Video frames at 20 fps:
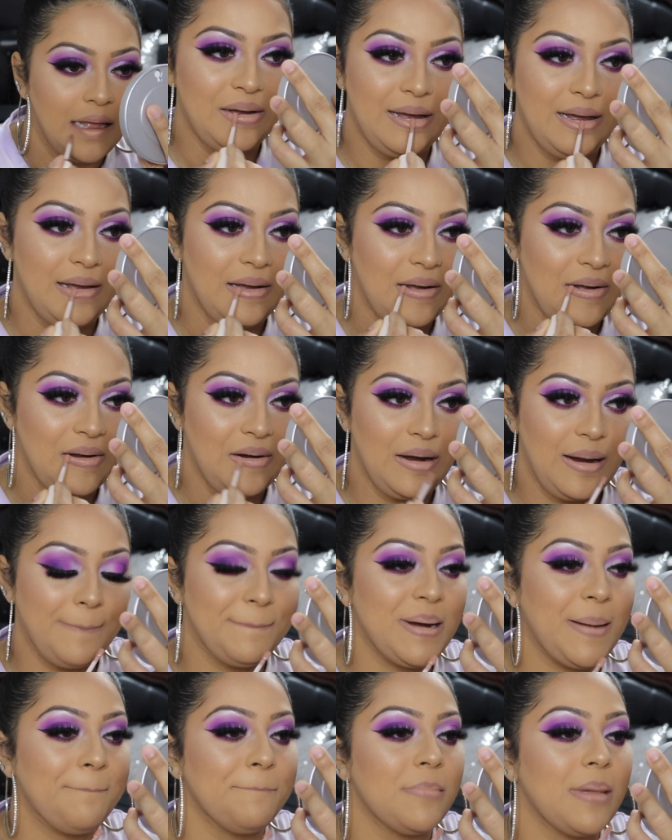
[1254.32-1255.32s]
and fill it
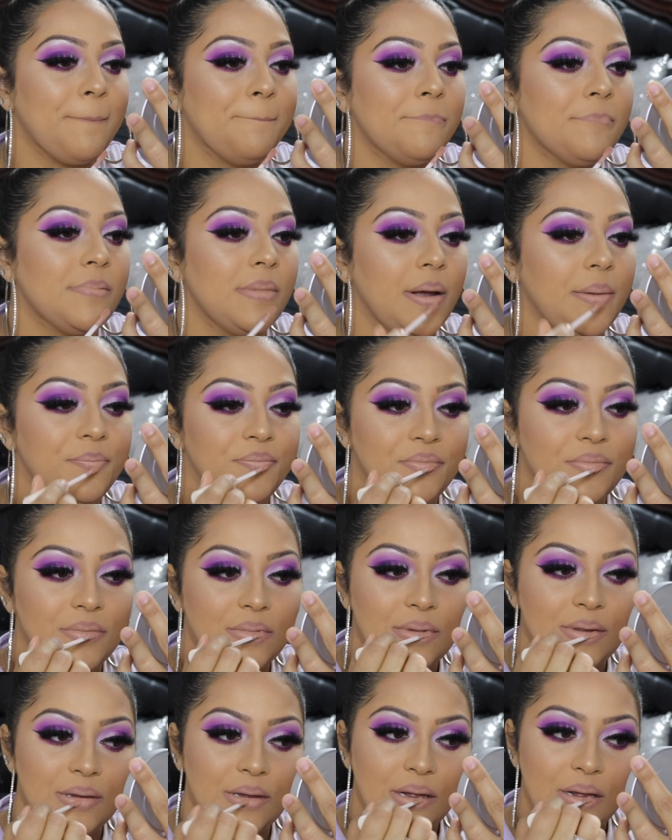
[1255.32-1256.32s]
in with
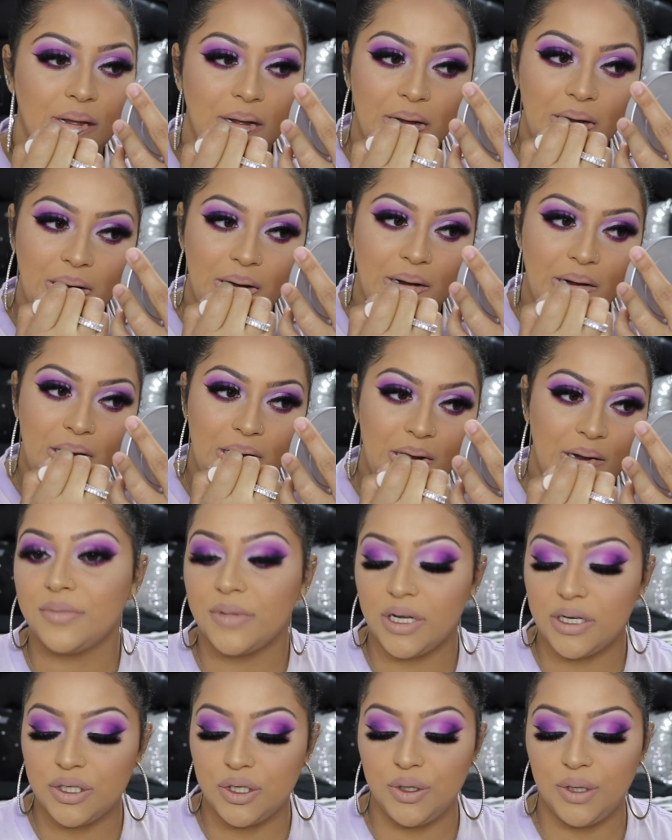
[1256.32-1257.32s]
Sand.
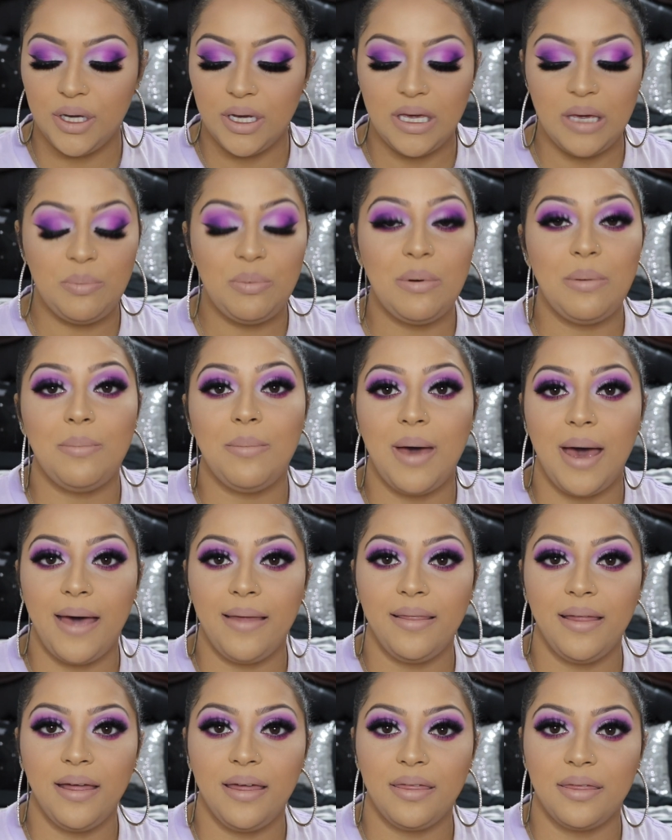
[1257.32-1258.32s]
So you can keep it
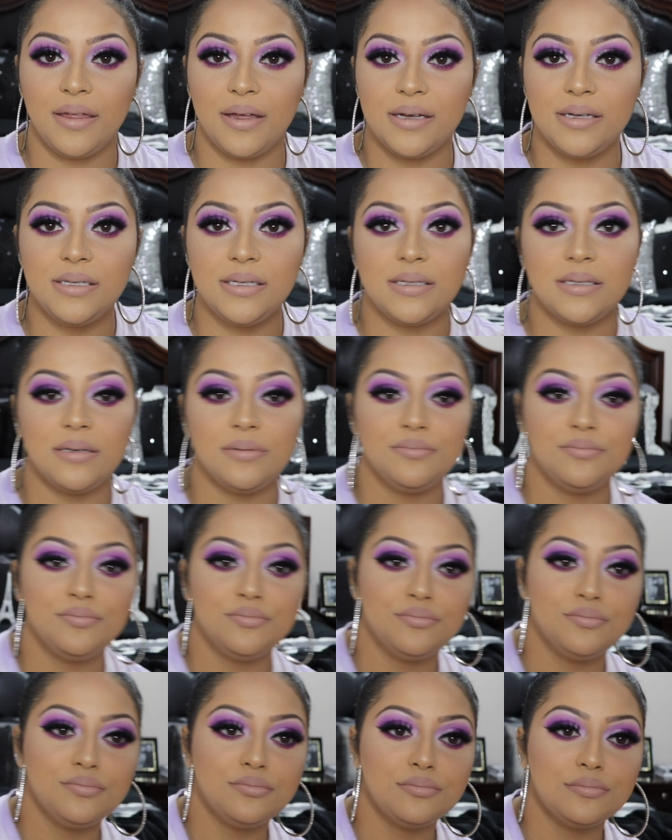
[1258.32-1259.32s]
matte like this,
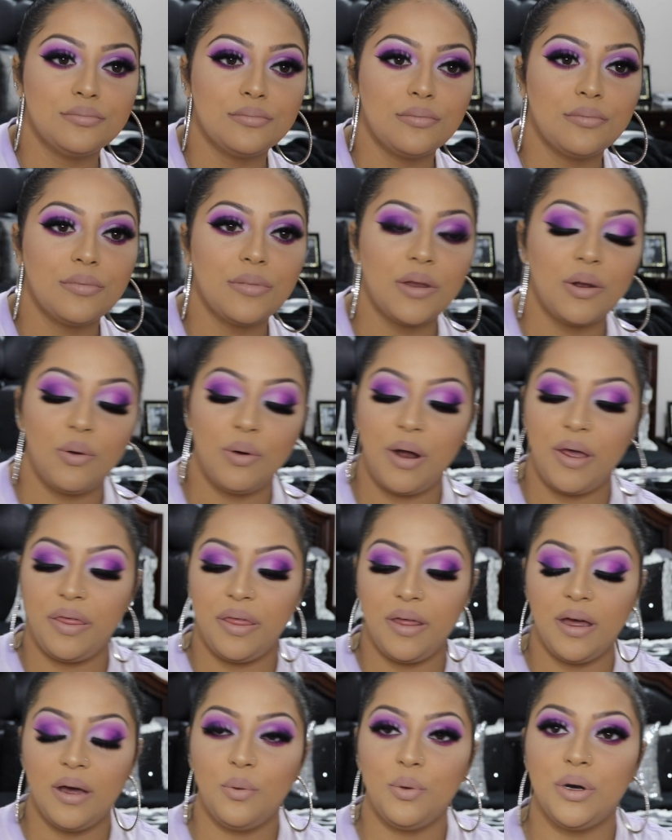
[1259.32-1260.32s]
or I
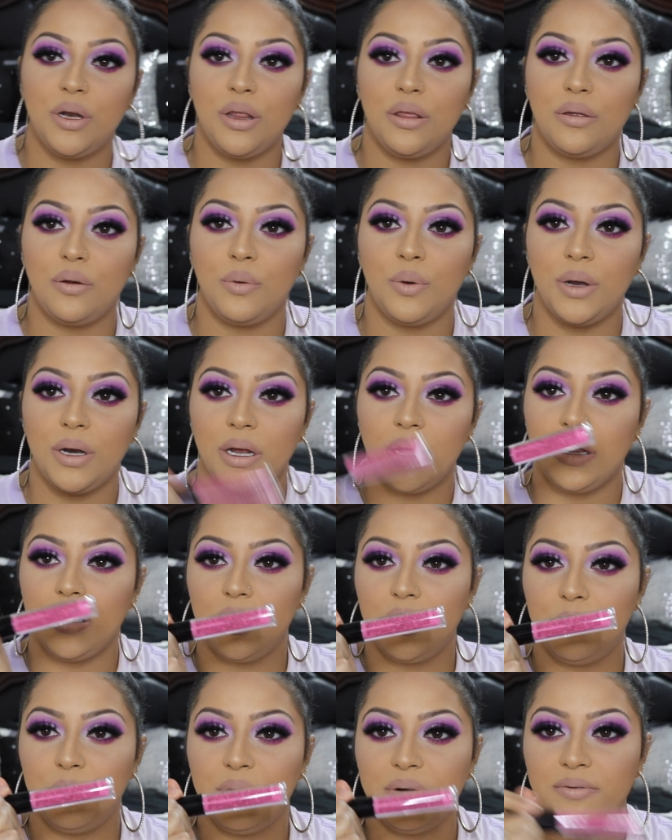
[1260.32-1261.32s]
think I want to throw in a
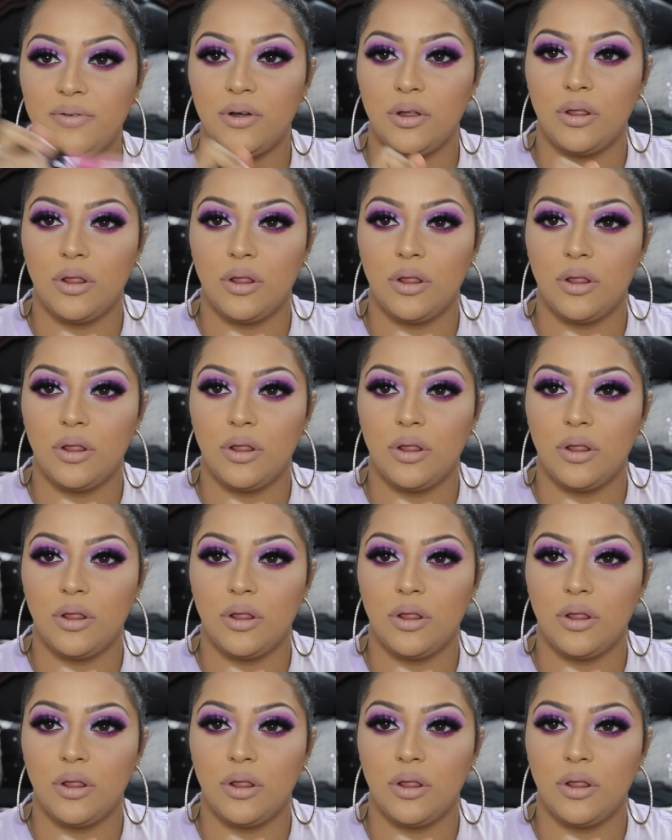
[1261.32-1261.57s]
little bit of a